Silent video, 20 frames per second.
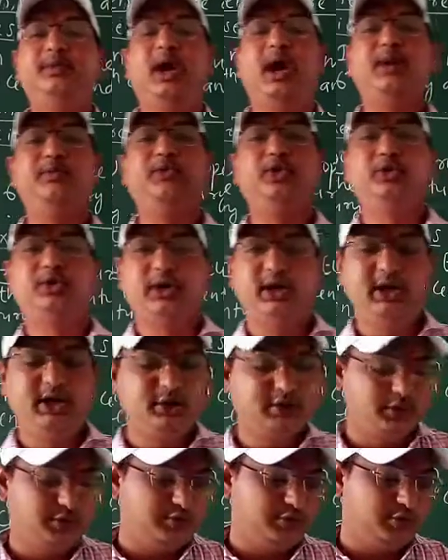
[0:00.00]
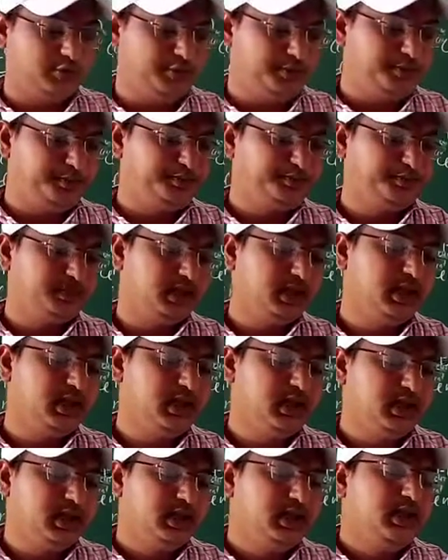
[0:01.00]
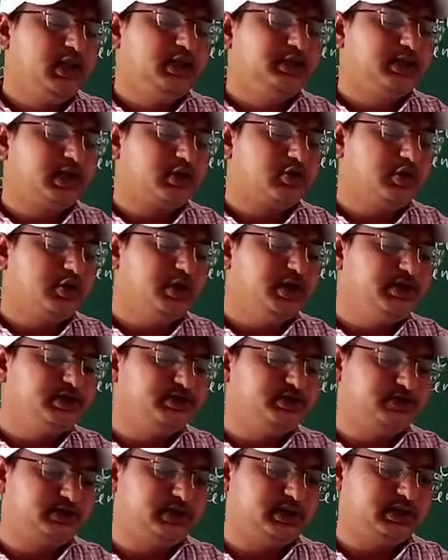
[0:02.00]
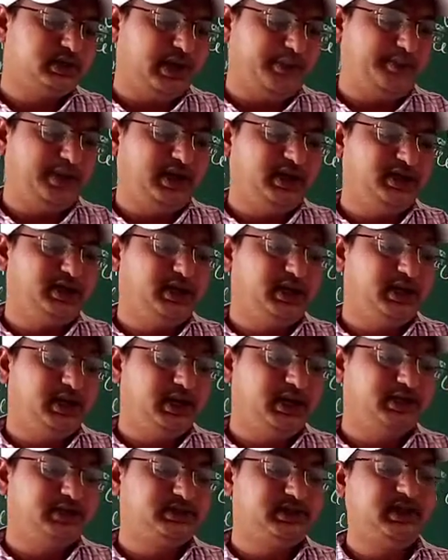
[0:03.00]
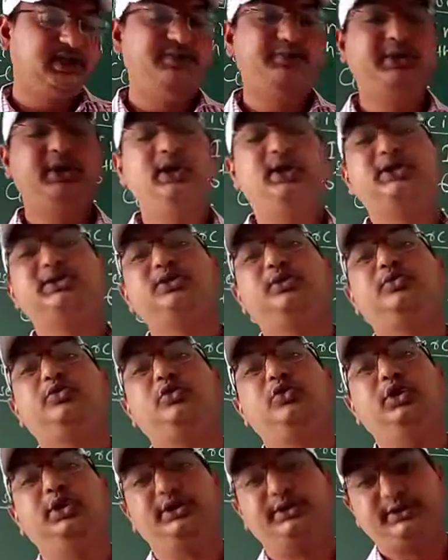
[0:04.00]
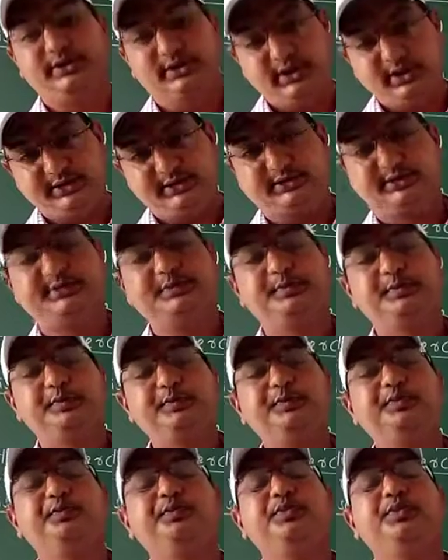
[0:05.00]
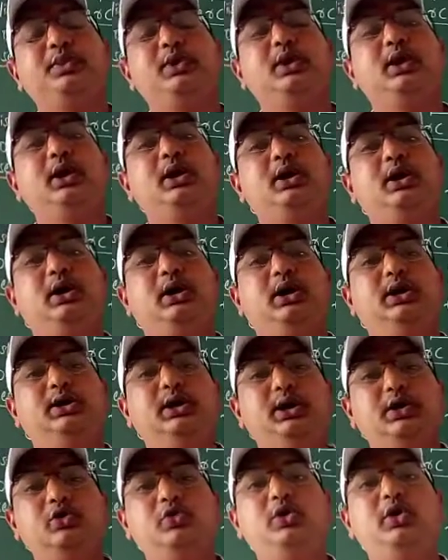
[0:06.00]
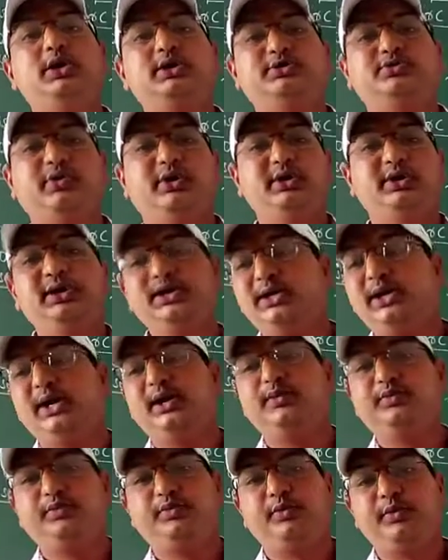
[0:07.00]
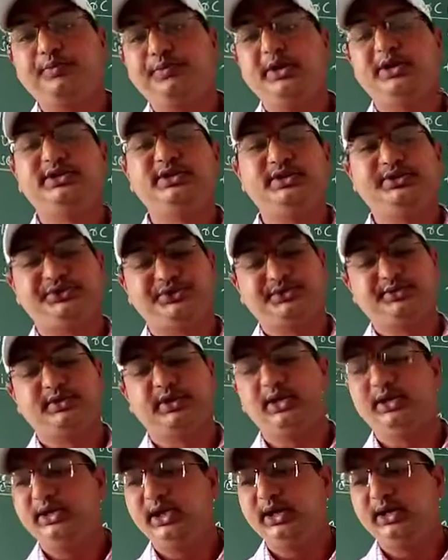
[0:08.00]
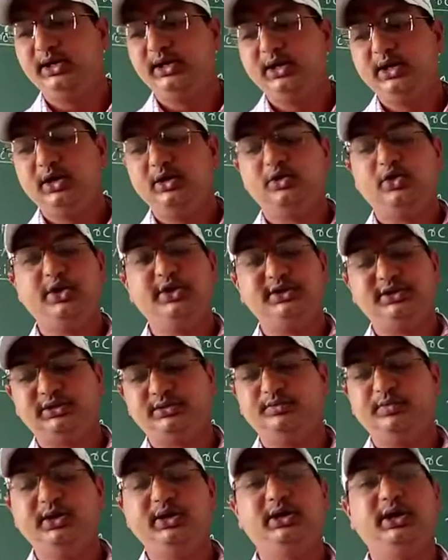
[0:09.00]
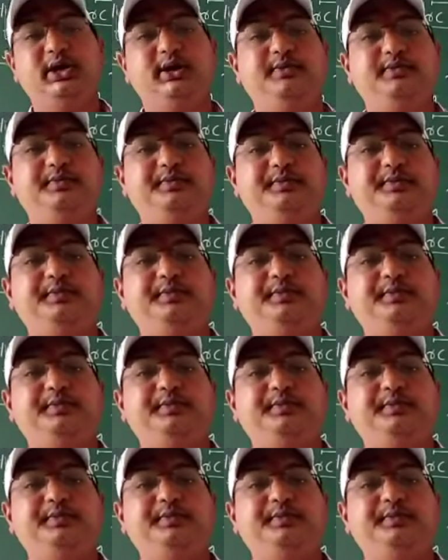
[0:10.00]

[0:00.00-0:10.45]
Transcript: I am not writing on the board. The coins depict the dates and figures of rulers. Yes. The rulers wanted their pictures in that coins minted,